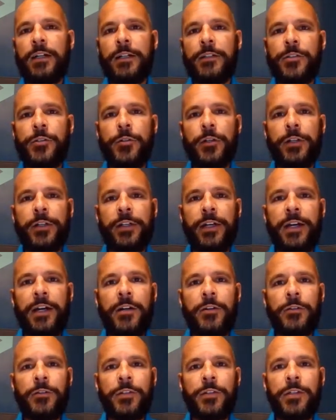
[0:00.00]
Your
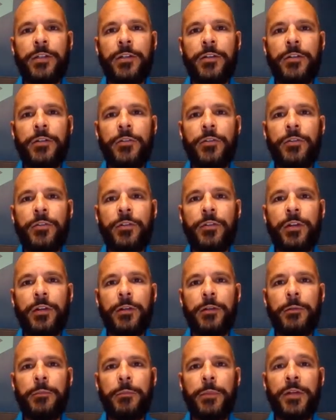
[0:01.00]
account is
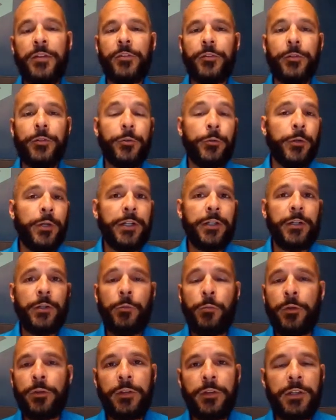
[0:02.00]
basically
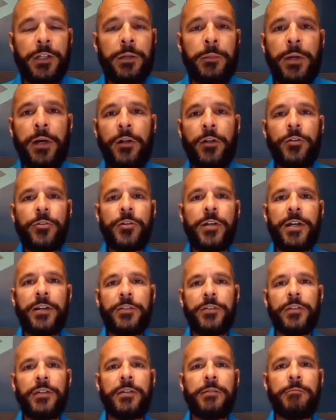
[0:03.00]
created with an email
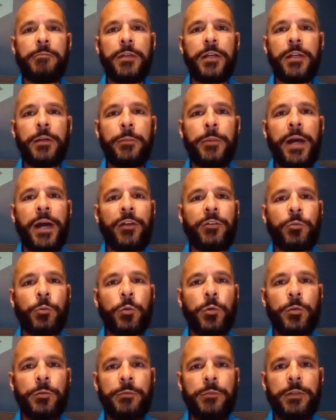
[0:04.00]
address and a
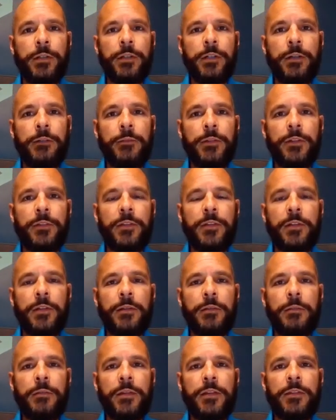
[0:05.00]
password that
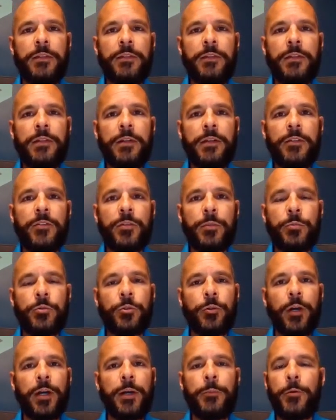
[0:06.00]
the
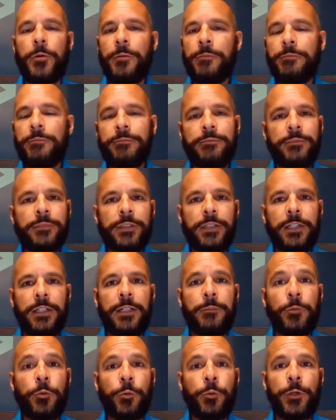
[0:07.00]
subscriber
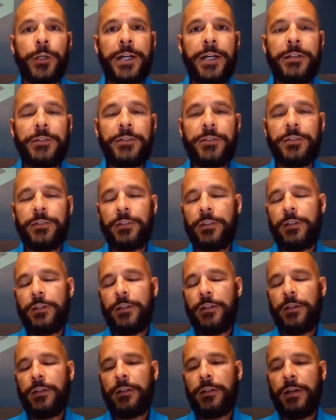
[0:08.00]
creates.
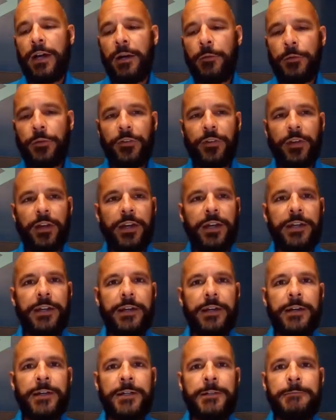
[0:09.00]
Now, I would say,
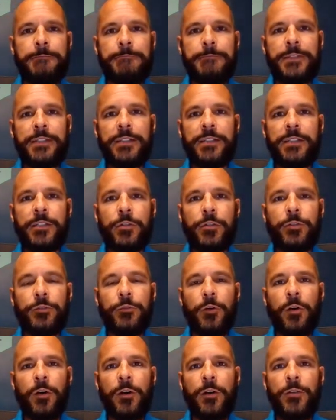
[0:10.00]
as
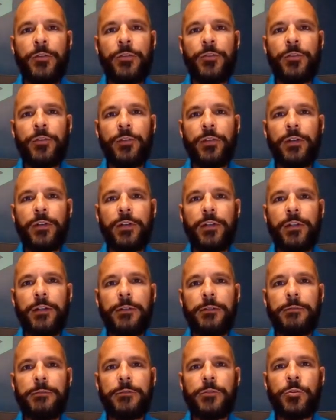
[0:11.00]
far as
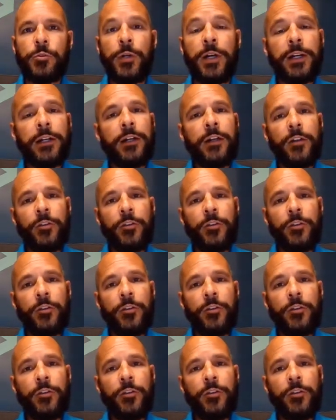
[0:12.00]
direct